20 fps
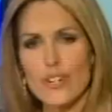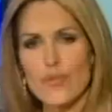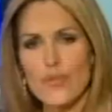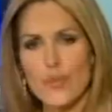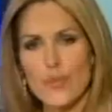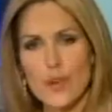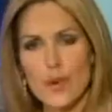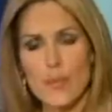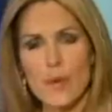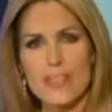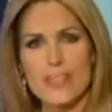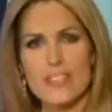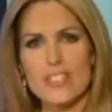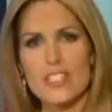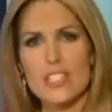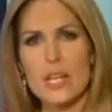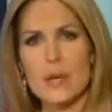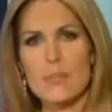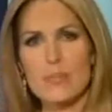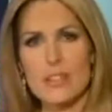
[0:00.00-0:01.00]
don't know if you've heard about
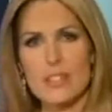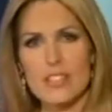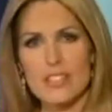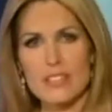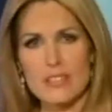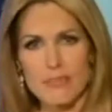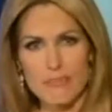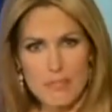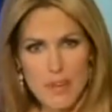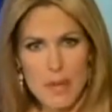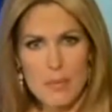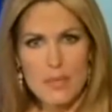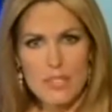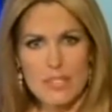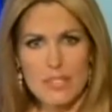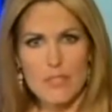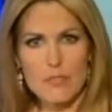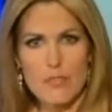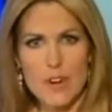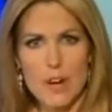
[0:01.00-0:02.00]
this yet, but this
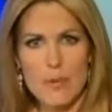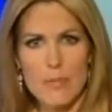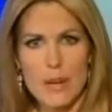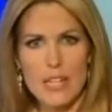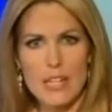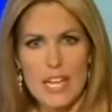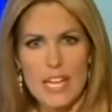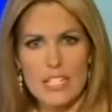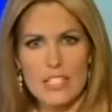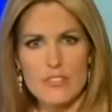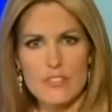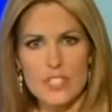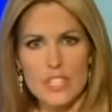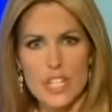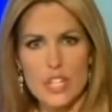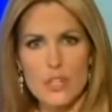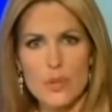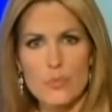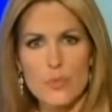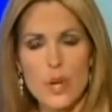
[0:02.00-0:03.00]
famous environmental
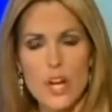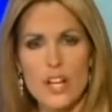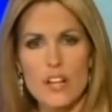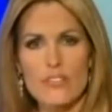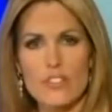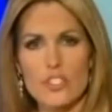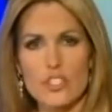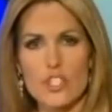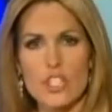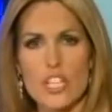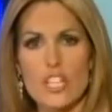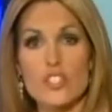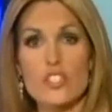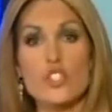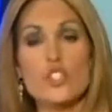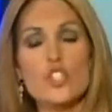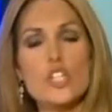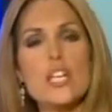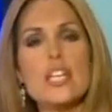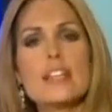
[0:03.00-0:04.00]
activist, Erin Brockovich,
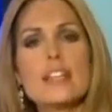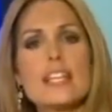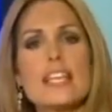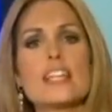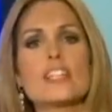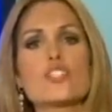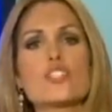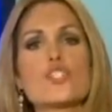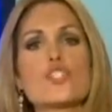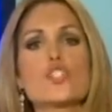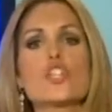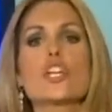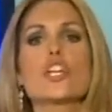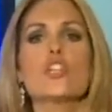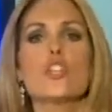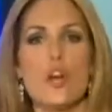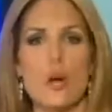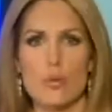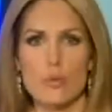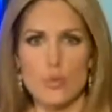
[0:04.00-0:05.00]
says she thinks
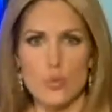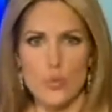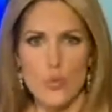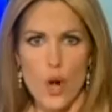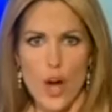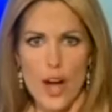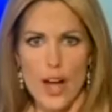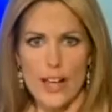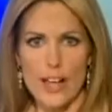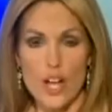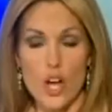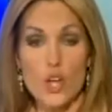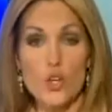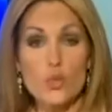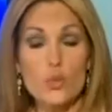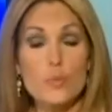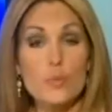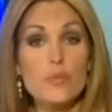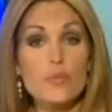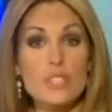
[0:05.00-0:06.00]
she knows why a
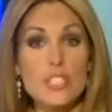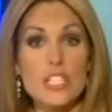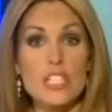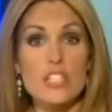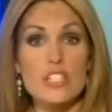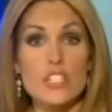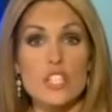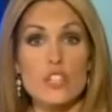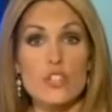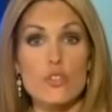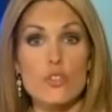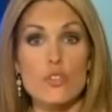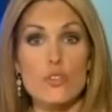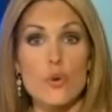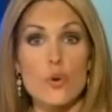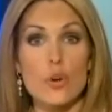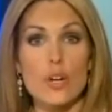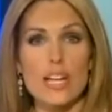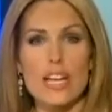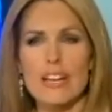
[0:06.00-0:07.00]
group of teens in New
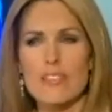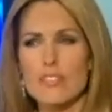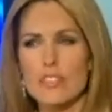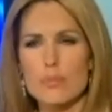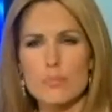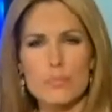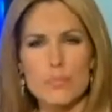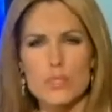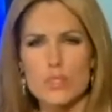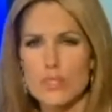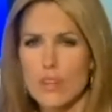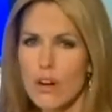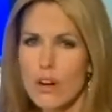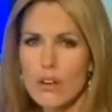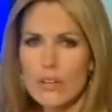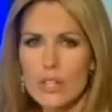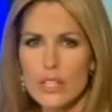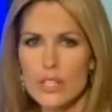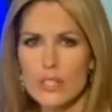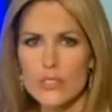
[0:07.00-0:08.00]
York have this
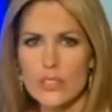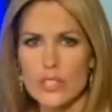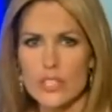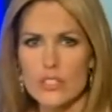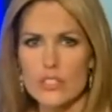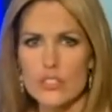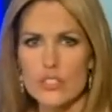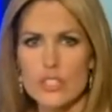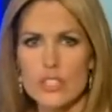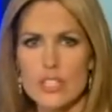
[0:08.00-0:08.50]
bizarre illness.